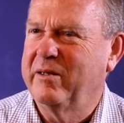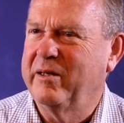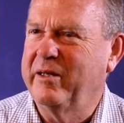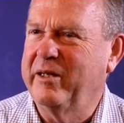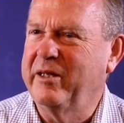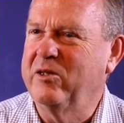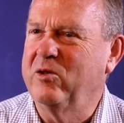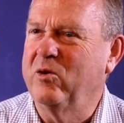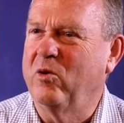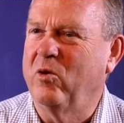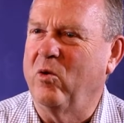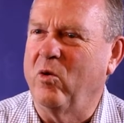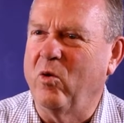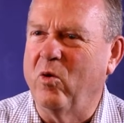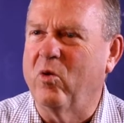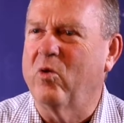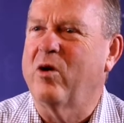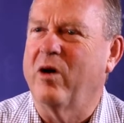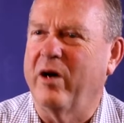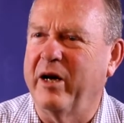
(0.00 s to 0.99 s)
ignore
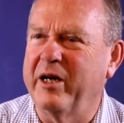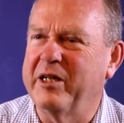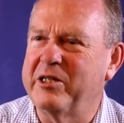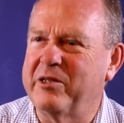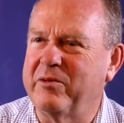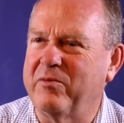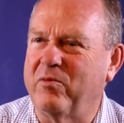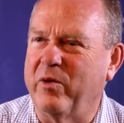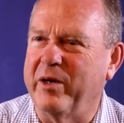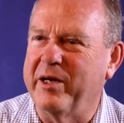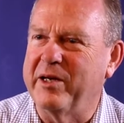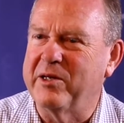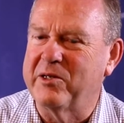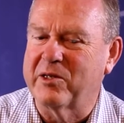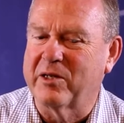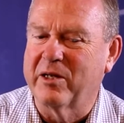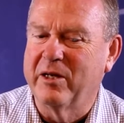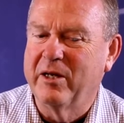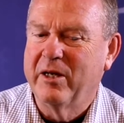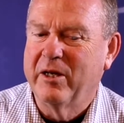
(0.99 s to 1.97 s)
all kinds of
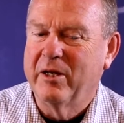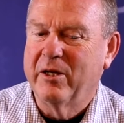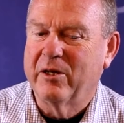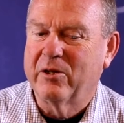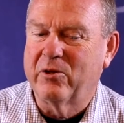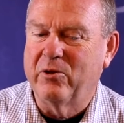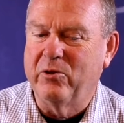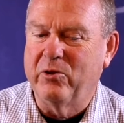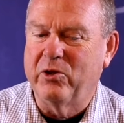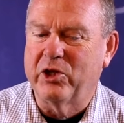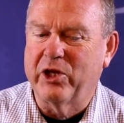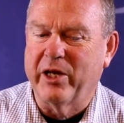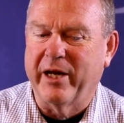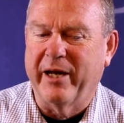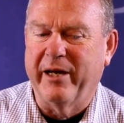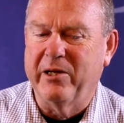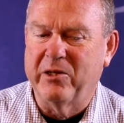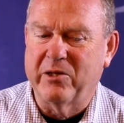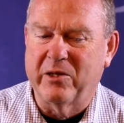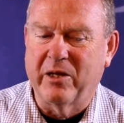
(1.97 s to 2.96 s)
risk, to
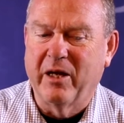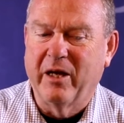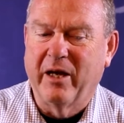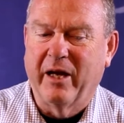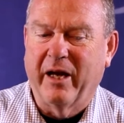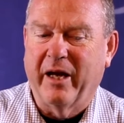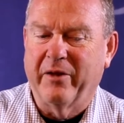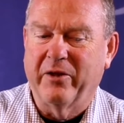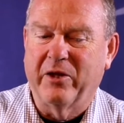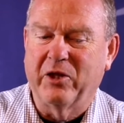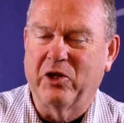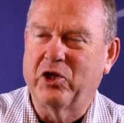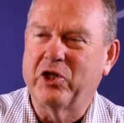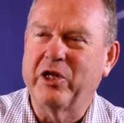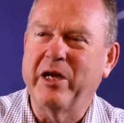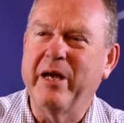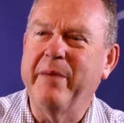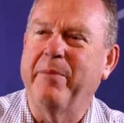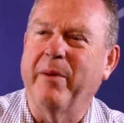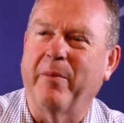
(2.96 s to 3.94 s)
chase the
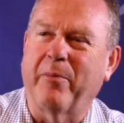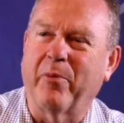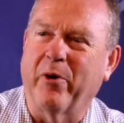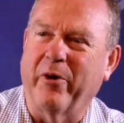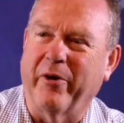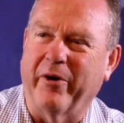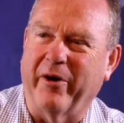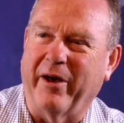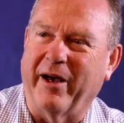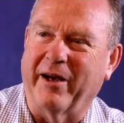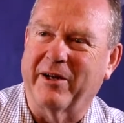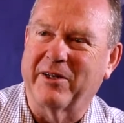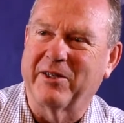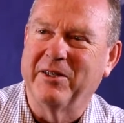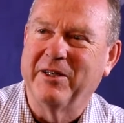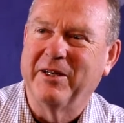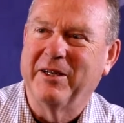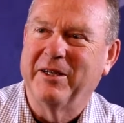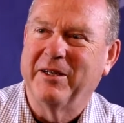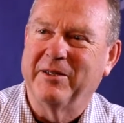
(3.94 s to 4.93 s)
cheaper product
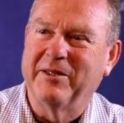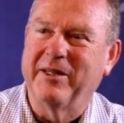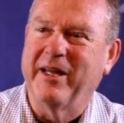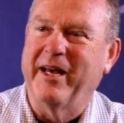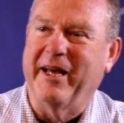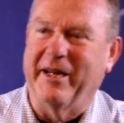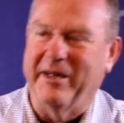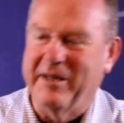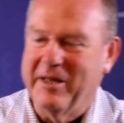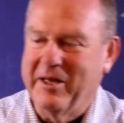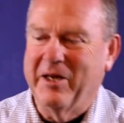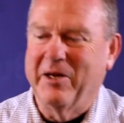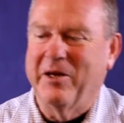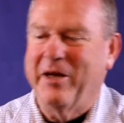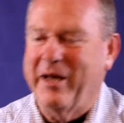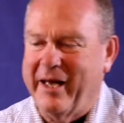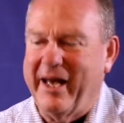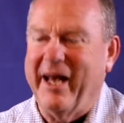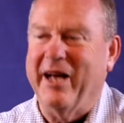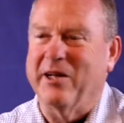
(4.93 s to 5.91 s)
that
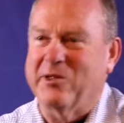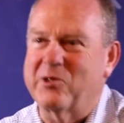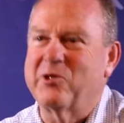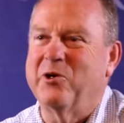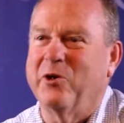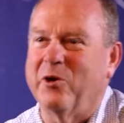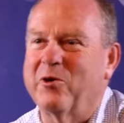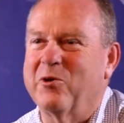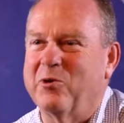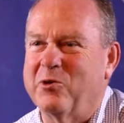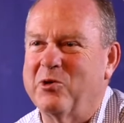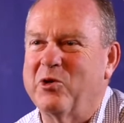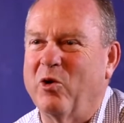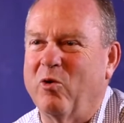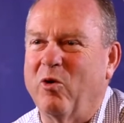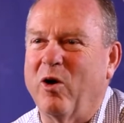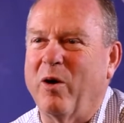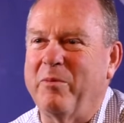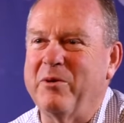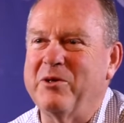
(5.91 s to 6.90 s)
outcircles
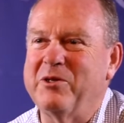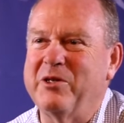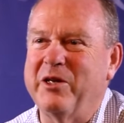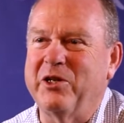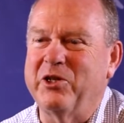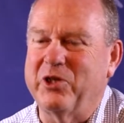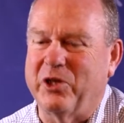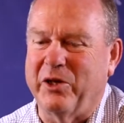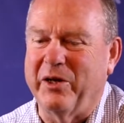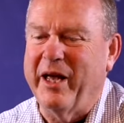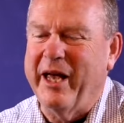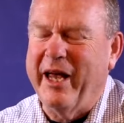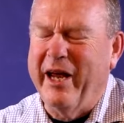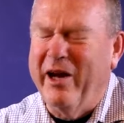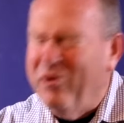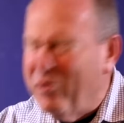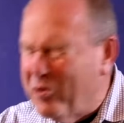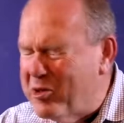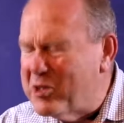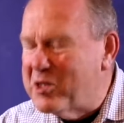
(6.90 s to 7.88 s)
your opposition,
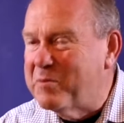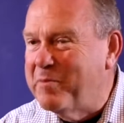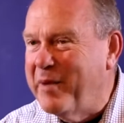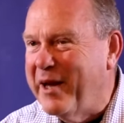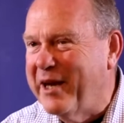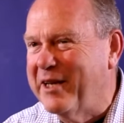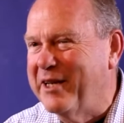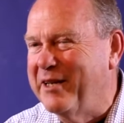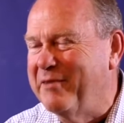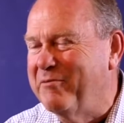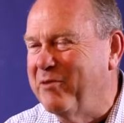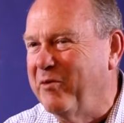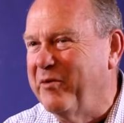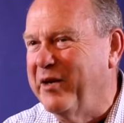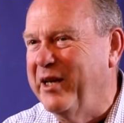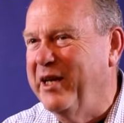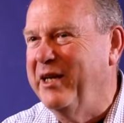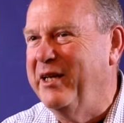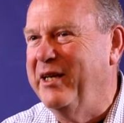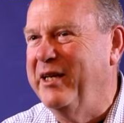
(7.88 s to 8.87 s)
irrespective of
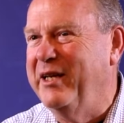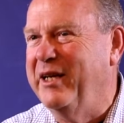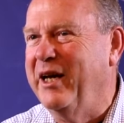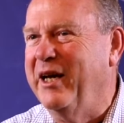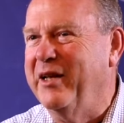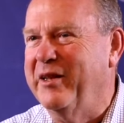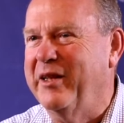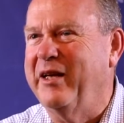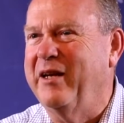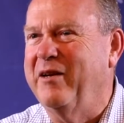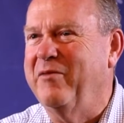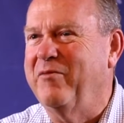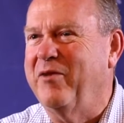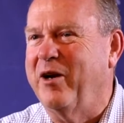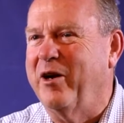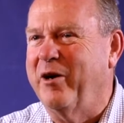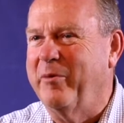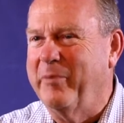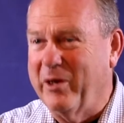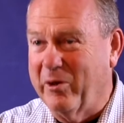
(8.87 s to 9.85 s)
any other
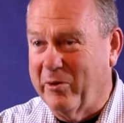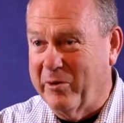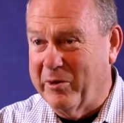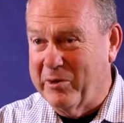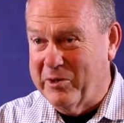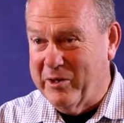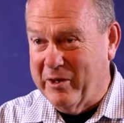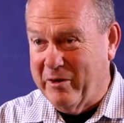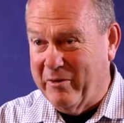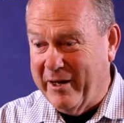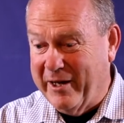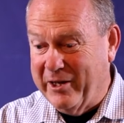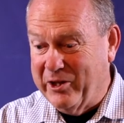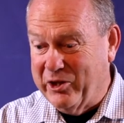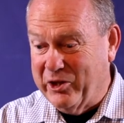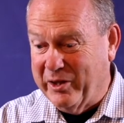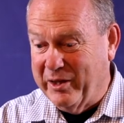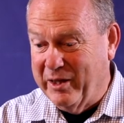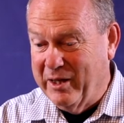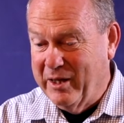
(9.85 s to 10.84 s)
environmental
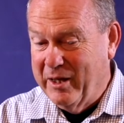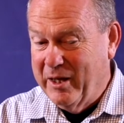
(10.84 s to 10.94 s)
consideration,